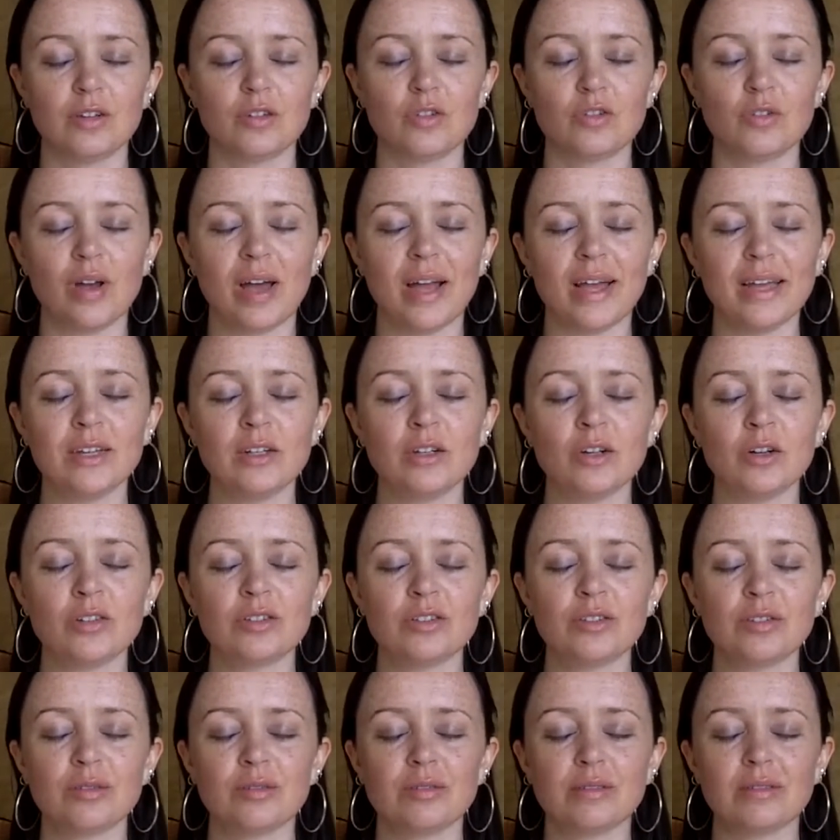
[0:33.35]
trying
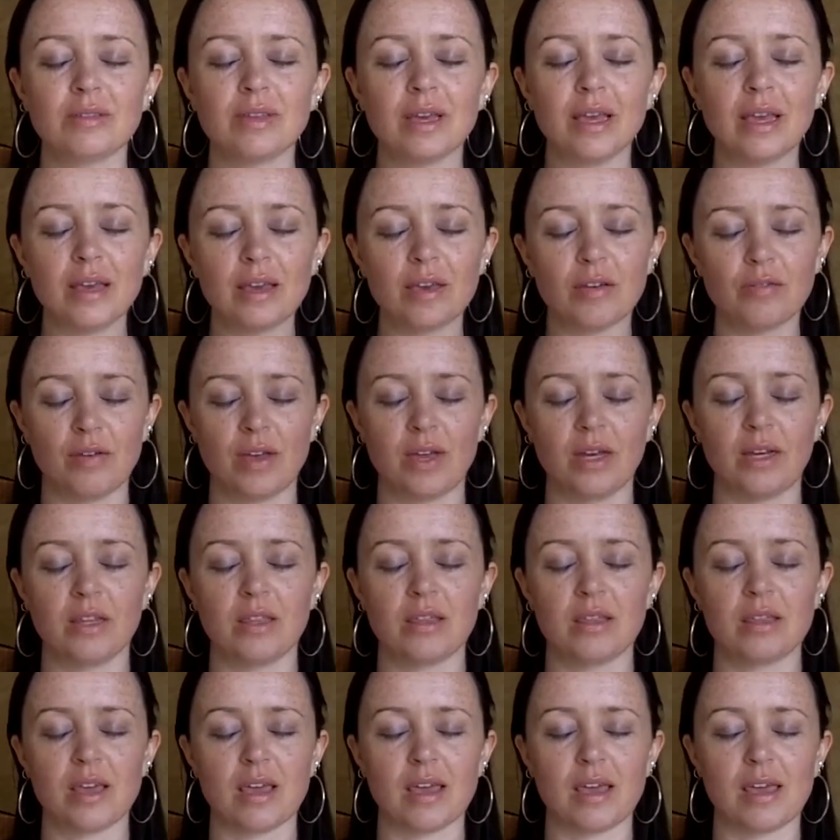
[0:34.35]
not to think of
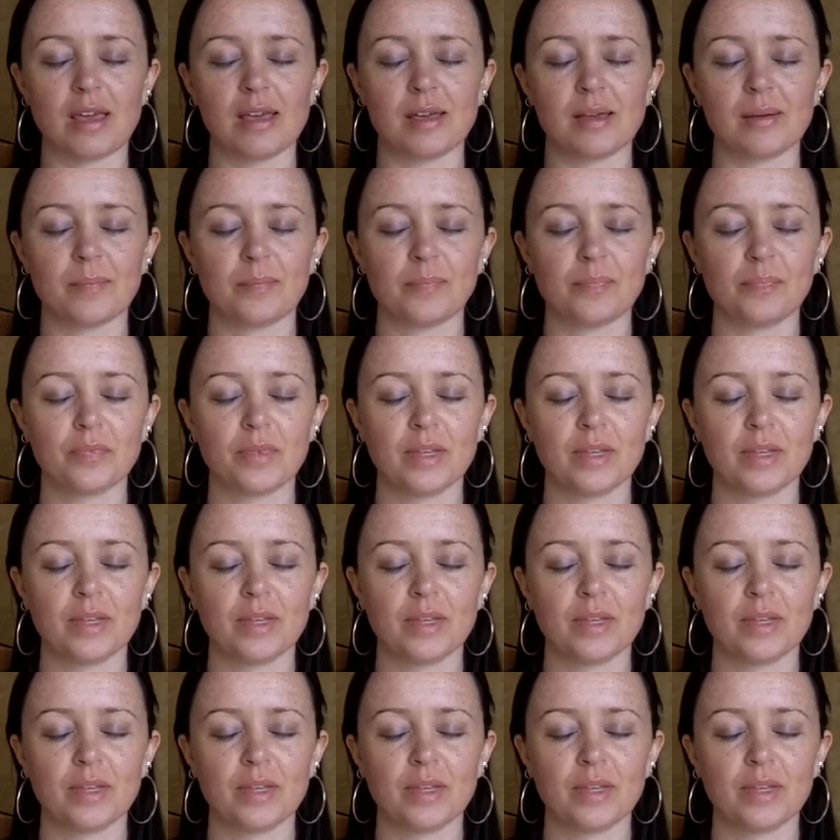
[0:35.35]
anything